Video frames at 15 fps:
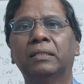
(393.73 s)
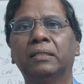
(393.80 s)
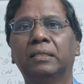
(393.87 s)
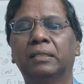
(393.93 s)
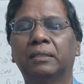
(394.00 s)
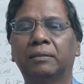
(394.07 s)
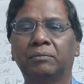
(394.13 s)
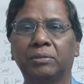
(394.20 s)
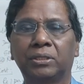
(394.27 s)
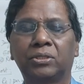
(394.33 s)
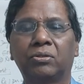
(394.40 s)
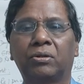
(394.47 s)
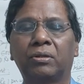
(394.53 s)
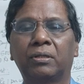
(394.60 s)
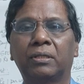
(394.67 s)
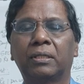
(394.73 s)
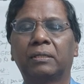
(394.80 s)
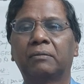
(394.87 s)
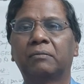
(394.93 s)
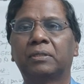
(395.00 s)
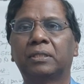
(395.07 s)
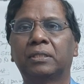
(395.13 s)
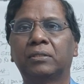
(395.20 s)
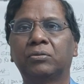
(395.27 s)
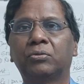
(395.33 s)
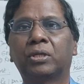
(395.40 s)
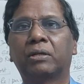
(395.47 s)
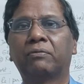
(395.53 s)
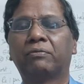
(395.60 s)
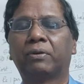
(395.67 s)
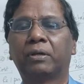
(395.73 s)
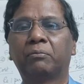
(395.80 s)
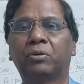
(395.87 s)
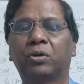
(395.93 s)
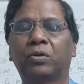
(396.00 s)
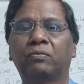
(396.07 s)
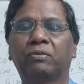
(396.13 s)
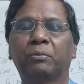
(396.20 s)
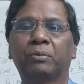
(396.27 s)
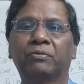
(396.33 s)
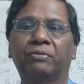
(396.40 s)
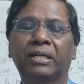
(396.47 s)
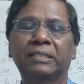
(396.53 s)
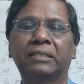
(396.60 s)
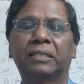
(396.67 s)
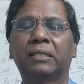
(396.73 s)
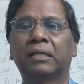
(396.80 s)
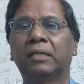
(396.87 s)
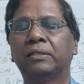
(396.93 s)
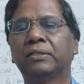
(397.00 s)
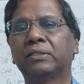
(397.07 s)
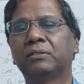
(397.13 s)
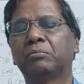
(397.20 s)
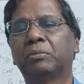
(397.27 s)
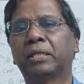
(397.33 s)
is not, you can borrow from your friends and relatives,